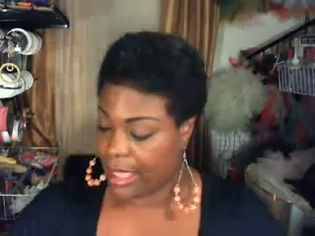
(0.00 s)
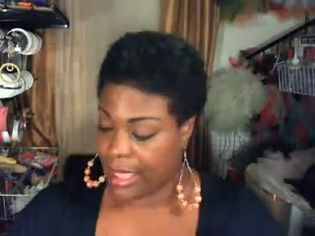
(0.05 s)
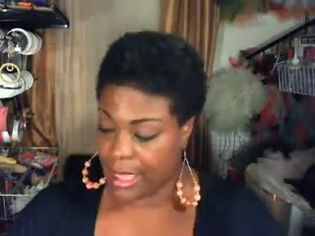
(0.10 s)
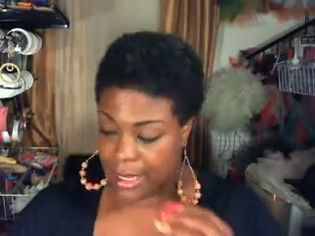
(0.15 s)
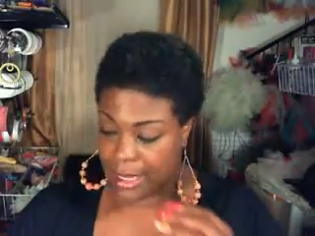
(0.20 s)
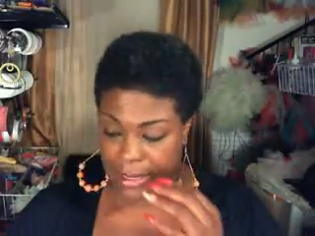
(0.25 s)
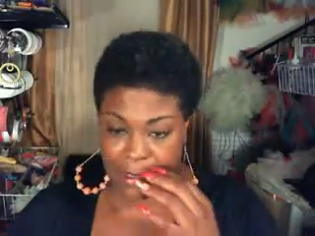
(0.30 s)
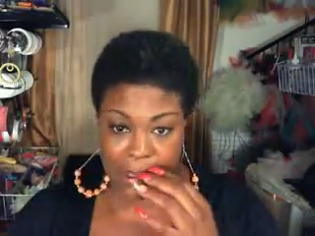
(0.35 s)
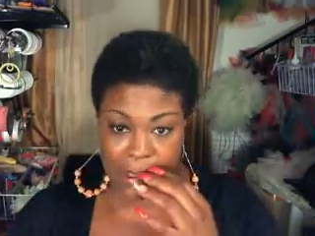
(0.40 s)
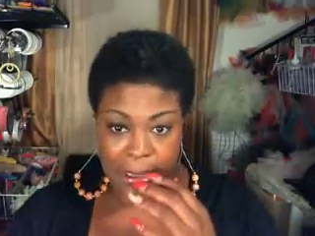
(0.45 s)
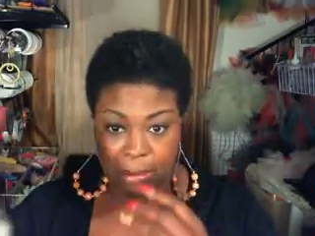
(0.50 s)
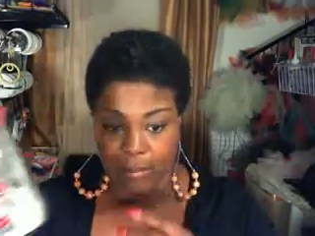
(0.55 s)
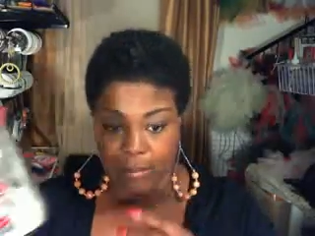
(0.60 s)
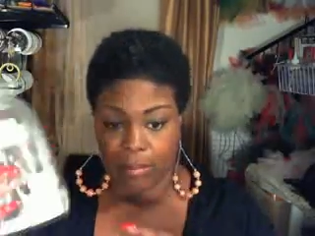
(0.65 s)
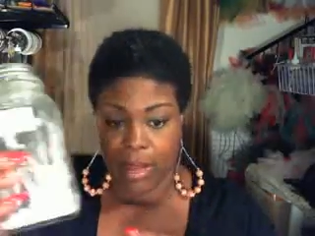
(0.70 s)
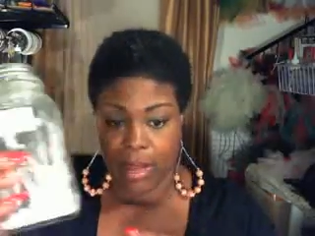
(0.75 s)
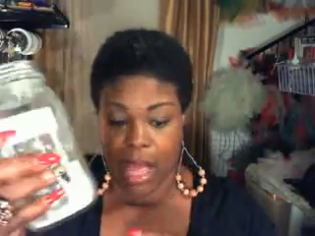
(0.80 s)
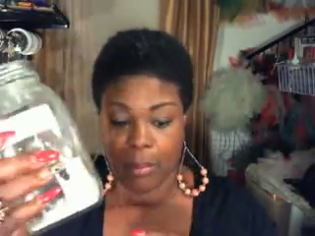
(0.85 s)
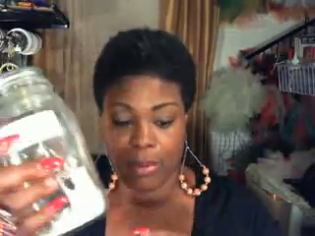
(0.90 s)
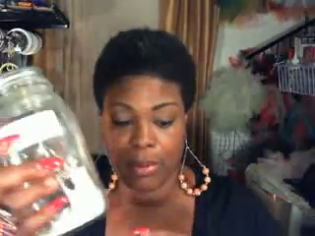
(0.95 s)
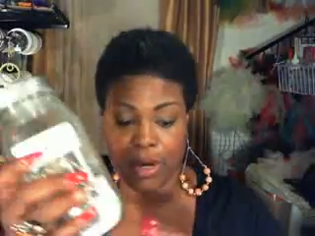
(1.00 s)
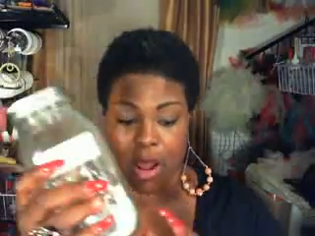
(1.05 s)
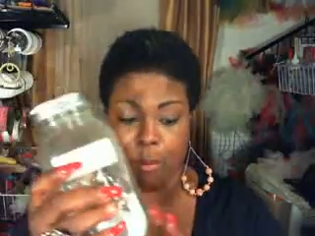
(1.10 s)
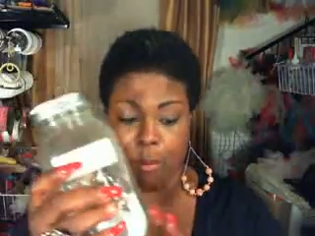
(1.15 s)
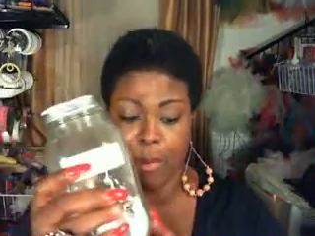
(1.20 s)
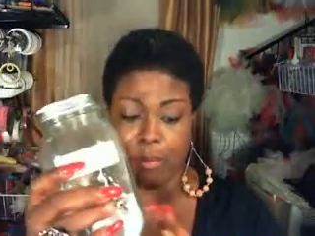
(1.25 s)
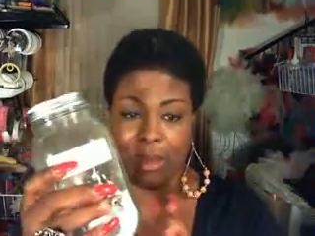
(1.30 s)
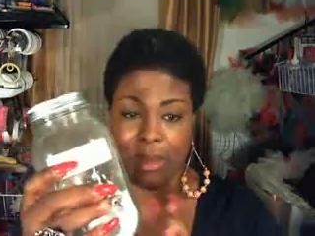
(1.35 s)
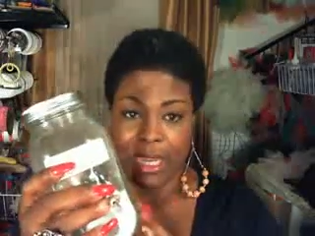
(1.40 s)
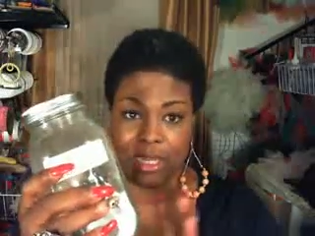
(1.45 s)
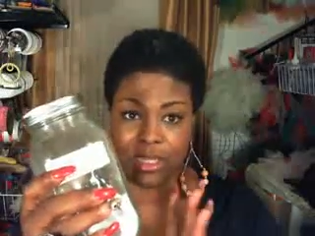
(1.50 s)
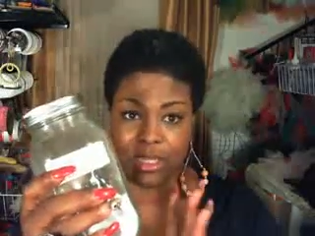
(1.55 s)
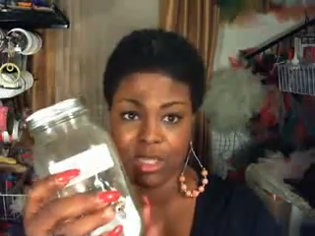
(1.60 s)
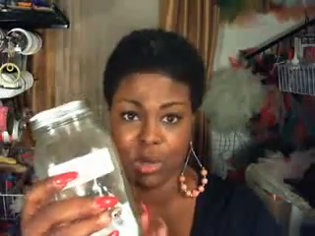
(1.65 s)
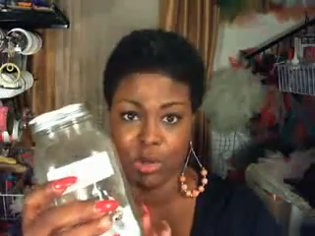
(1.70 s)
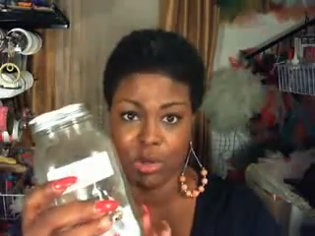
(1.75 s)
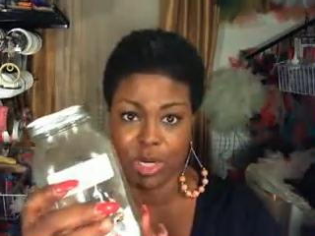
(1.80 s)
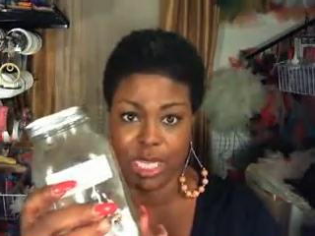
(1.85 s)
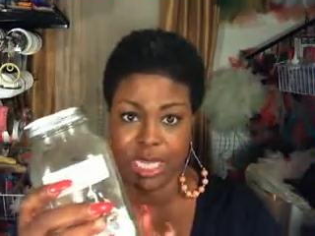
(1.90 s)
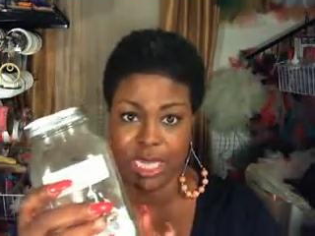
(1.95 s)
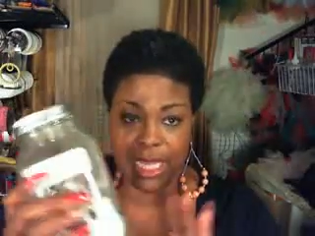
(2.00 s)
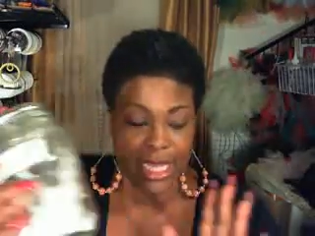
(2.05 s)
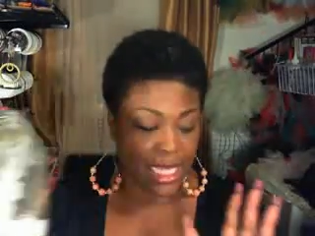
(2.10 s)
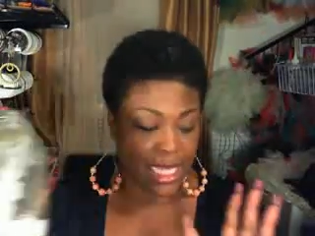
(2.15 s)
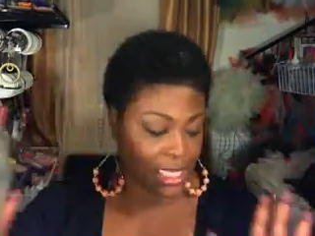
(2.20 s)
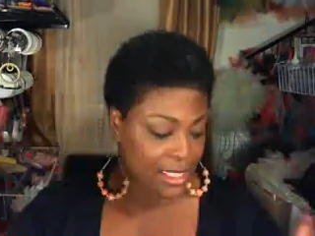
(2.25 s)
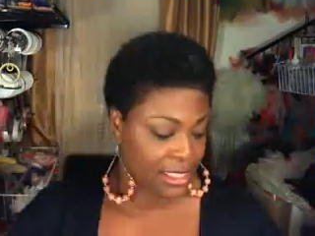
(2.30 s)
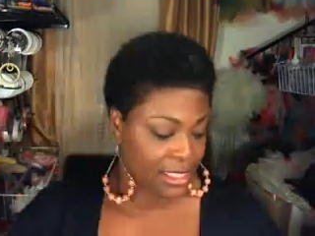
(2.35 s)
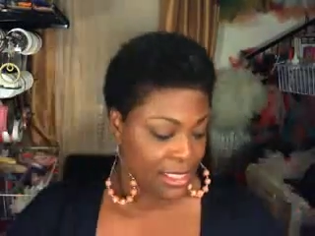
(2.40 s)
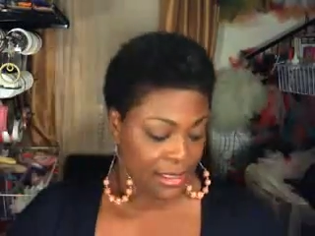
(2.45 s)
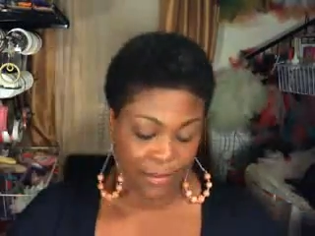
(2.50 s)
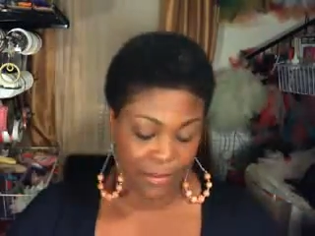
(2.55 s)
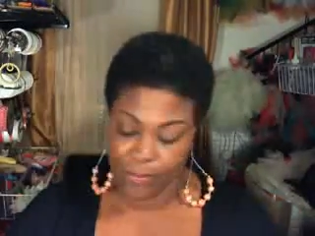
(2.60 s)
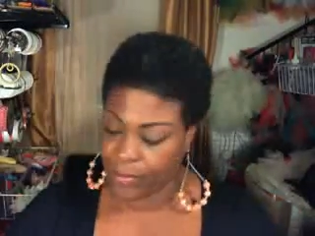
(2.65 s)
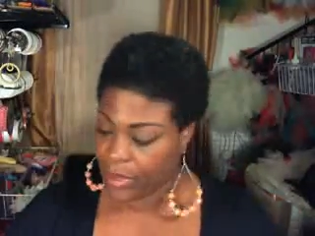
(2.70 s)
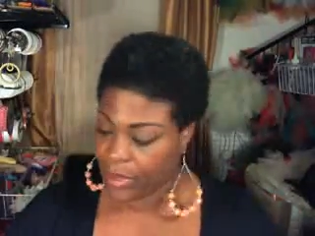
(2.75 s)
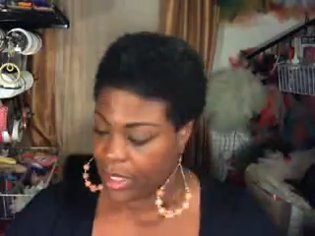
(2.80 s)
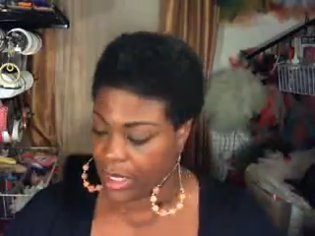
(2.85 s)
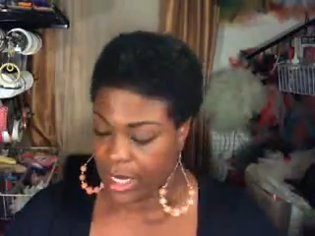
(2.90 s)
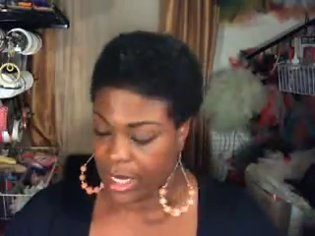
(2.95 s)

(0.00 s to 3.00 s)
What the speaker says: and I put all my baking soda in this.